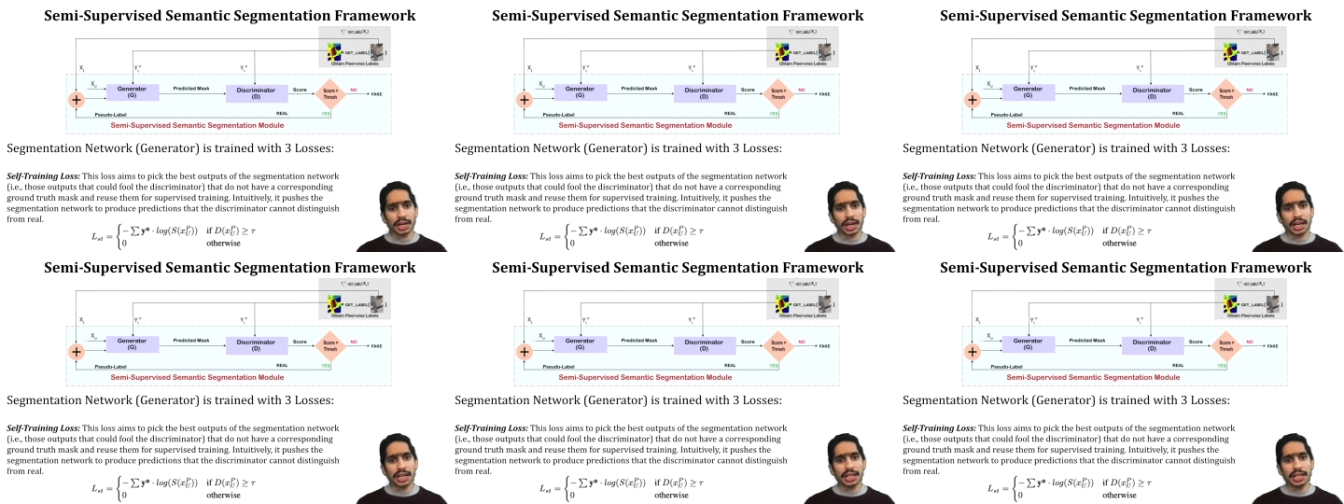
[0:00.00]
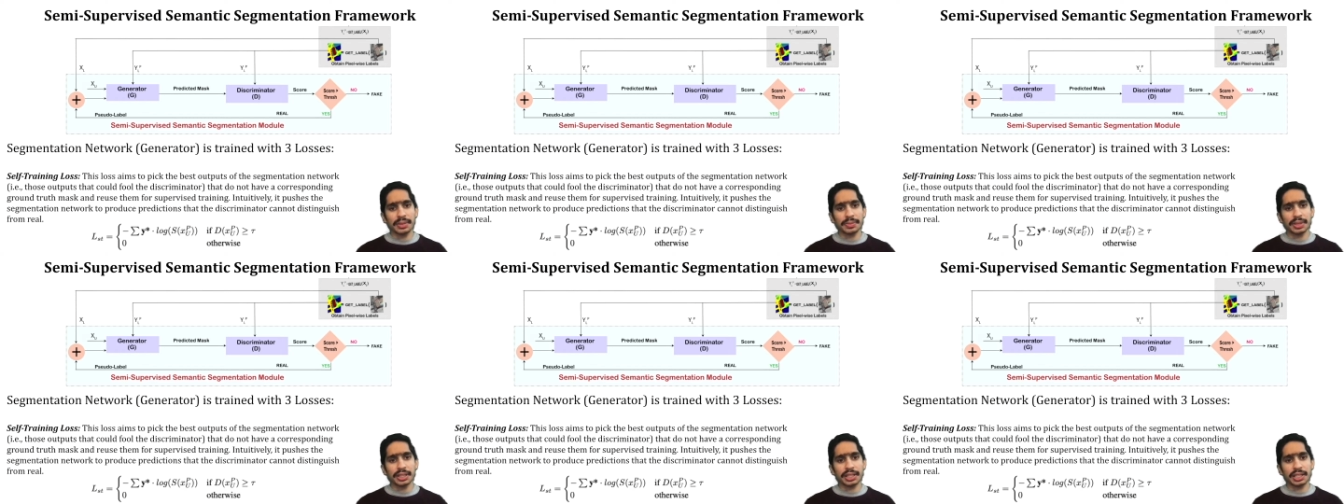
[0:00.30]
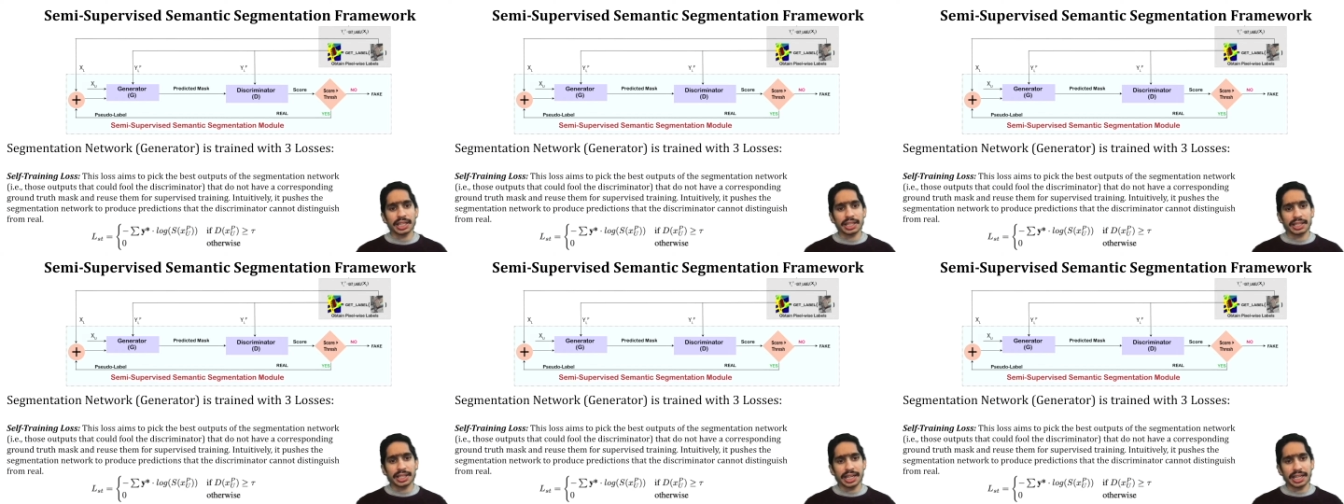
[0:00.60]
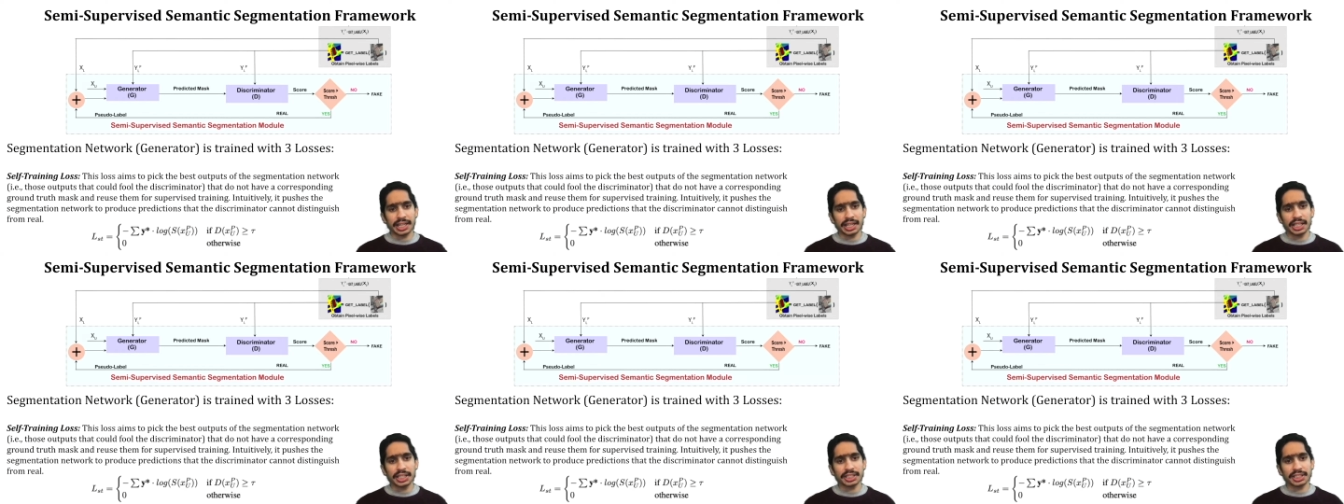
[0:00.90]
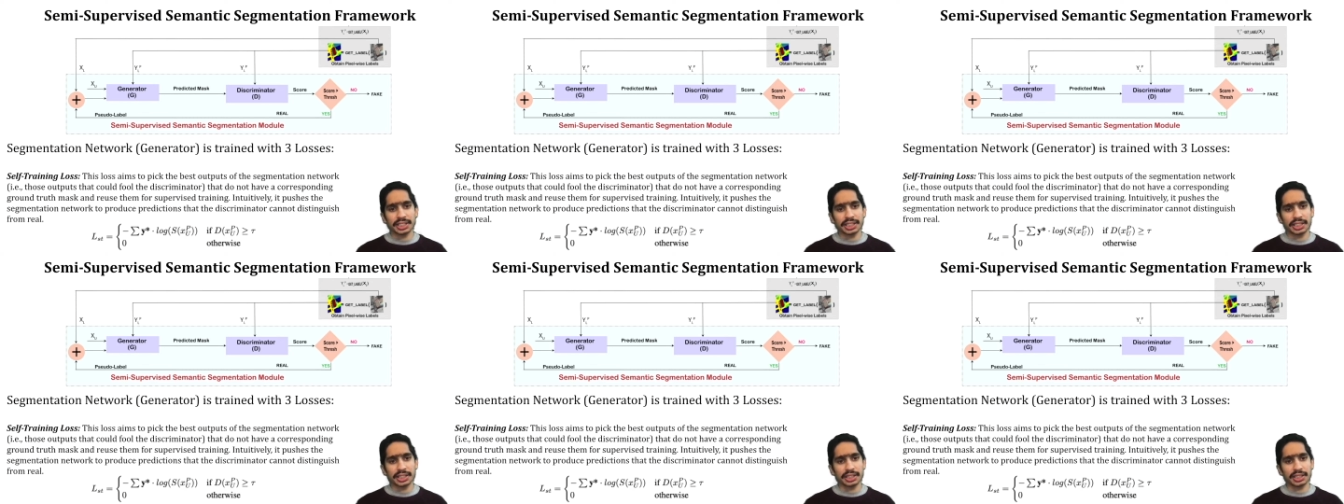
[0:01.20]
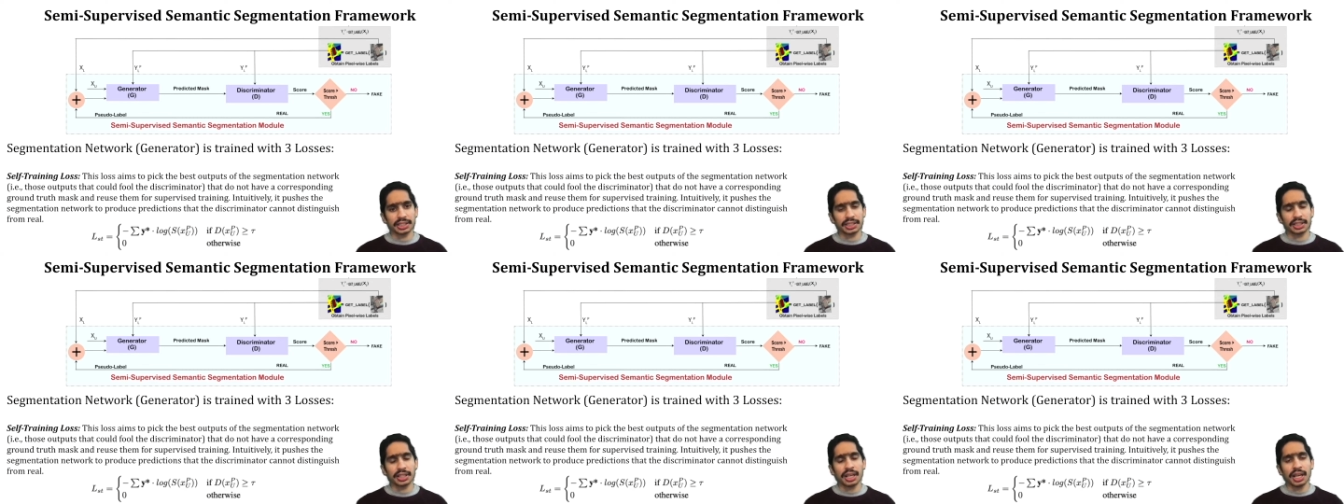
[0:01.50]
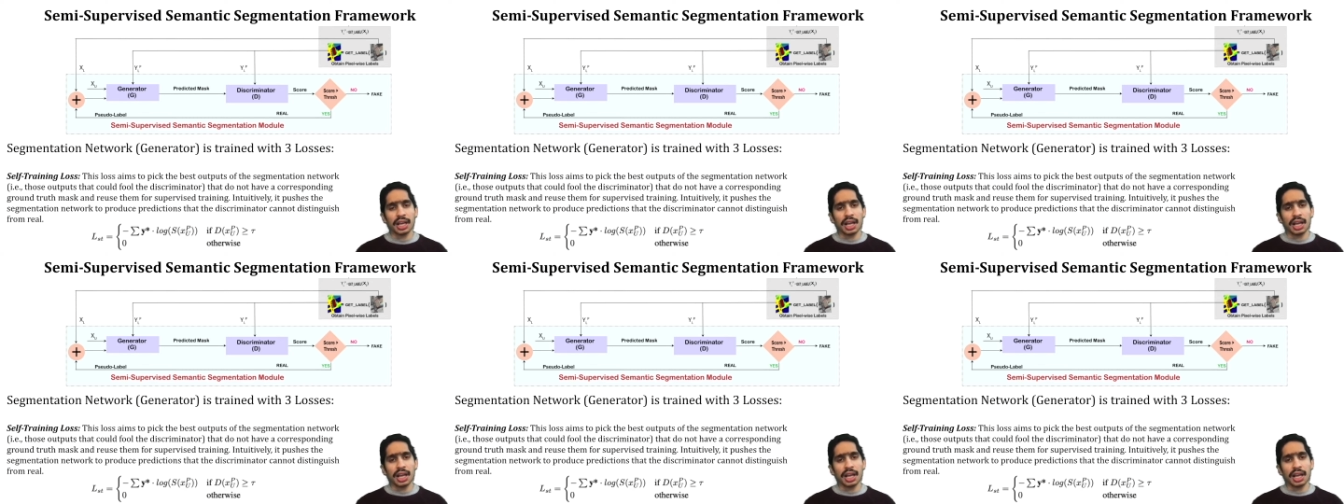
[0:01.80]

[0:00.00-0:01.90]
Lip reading: unlabeled data instances